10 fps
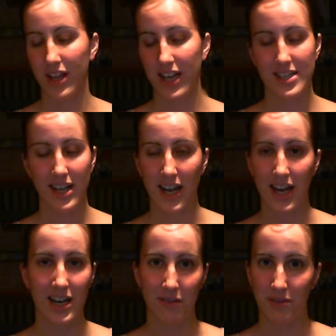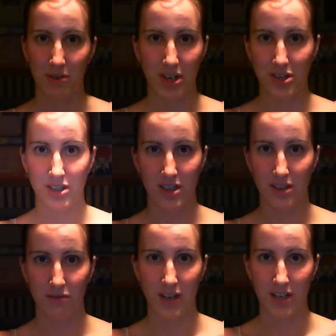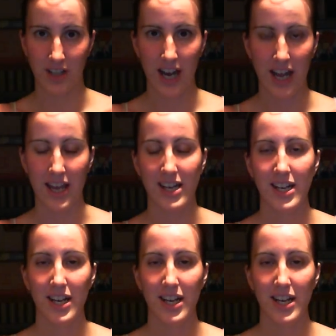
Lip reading: Like I said, I hadn't even reached the final guy yet.